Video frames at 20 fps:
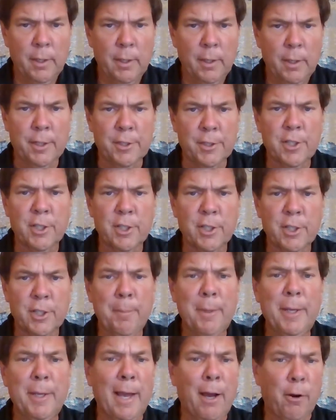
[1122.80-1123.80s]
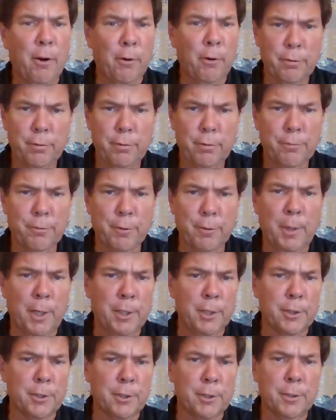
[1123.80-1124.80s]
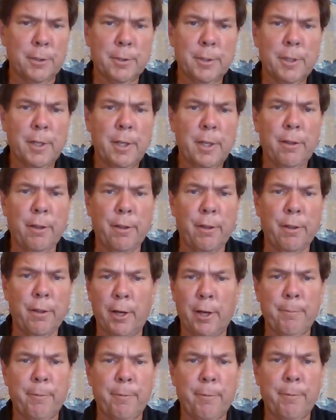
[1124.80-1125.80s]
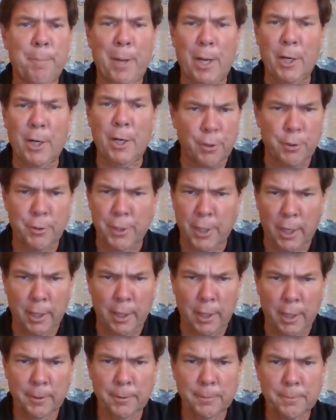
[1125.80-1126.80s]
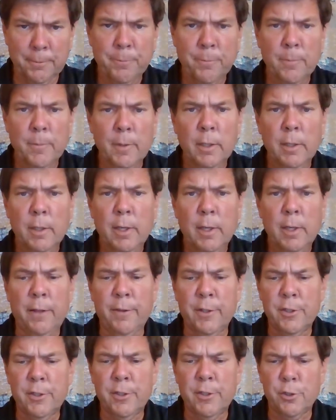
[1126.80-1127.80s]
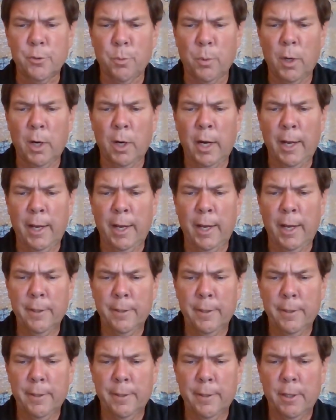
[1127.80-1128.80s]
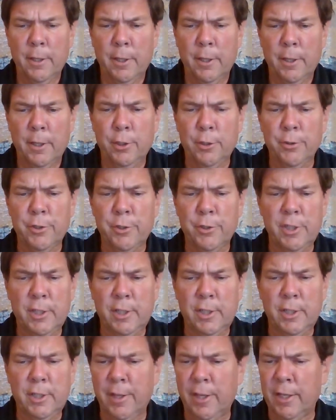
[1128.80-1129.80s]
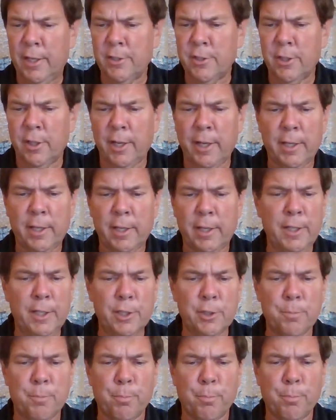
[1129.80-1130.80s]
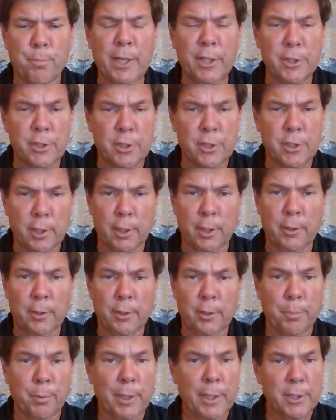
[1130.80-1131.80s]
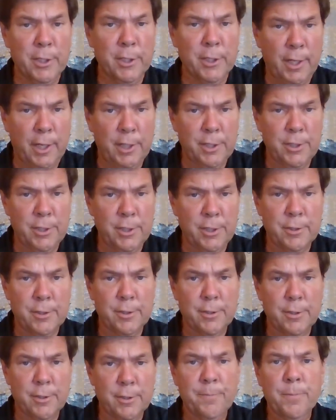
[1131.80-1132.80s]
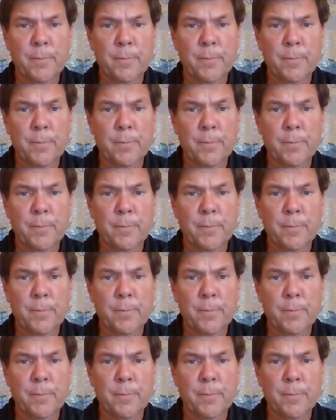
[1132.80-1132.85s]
It is coming out from under the thumb of the petrodollar. And this is why you see things like these BRICS, the, the BRICS nations.